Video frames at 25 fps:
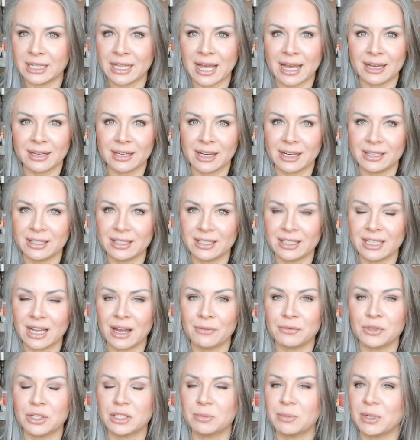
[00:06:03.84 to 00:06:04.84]
in that kind of
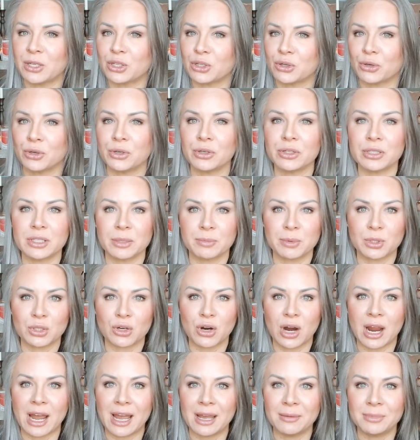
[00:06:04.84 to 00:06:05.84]
stuff, just make sure you're
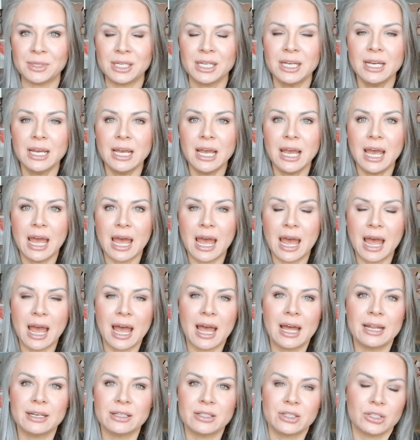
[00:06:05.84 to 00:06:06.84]
subscribed
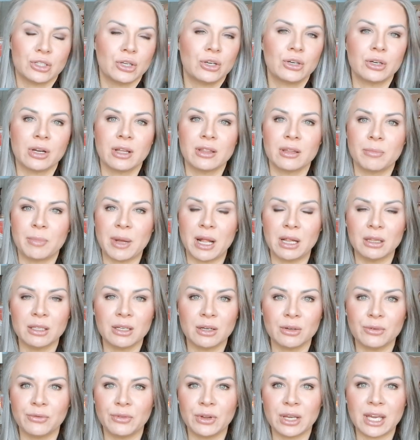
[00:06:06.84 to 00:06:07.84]
and turn on the bell
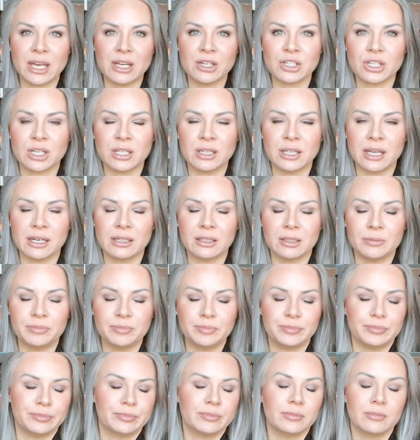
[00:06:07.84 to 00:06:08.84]
notification. That'll
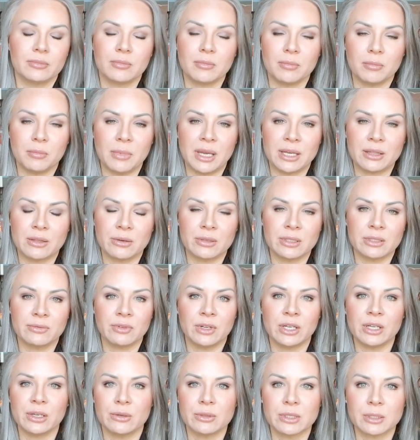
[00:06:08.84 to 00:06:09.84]
make those
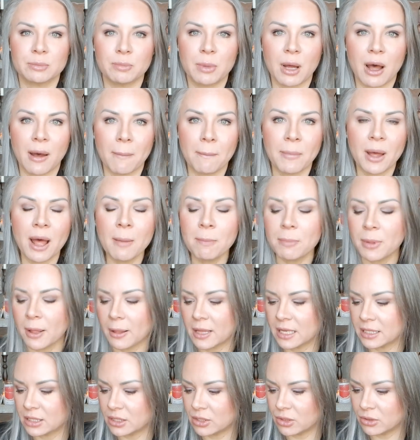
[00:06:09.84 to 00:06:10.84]
videos pop up
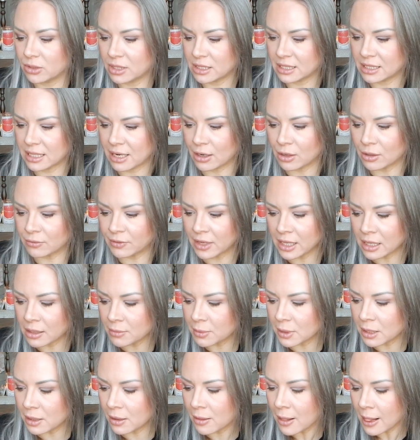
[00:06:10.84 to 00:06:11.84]
as soon as they're
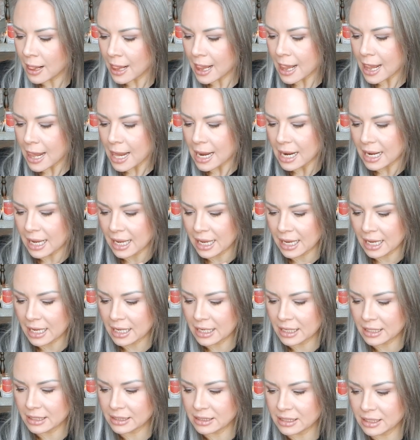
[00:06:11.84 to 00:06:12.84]
available.
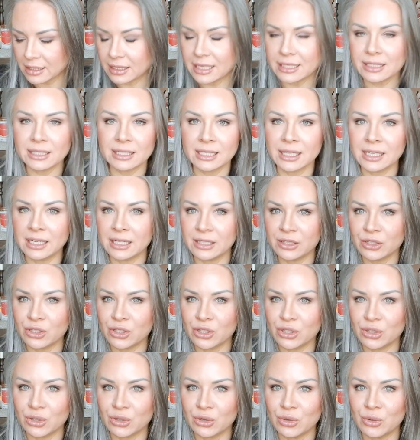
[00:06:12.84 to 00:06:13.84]
And let's get
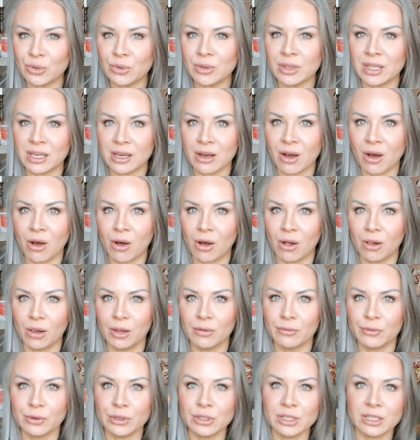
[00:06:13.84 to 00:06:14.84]
into the haul.
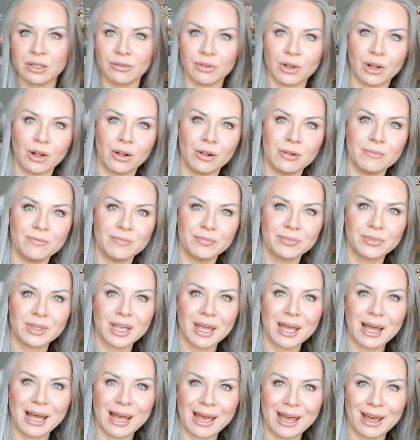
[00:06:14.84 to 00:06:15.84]
First of all,
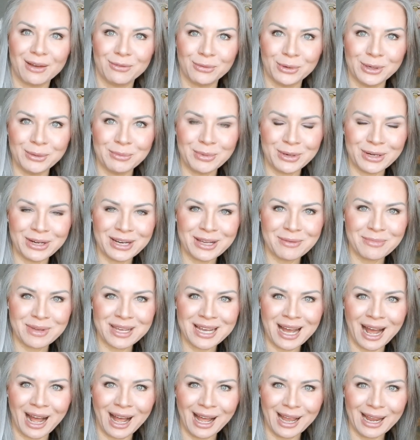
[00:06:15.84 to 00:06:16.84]
I have one burning
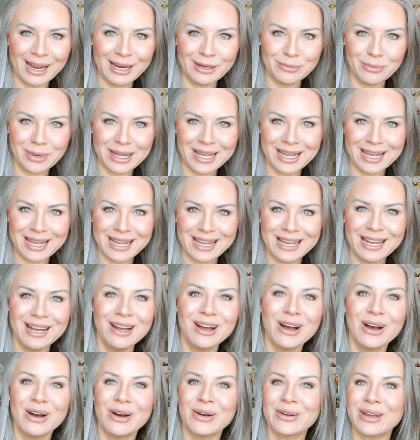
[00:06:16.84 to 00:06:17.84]
behind me.
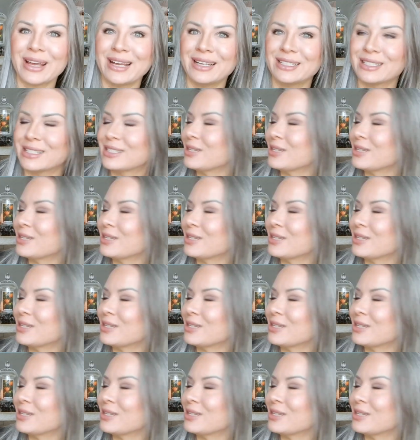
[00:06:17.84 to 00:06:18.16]
Okay,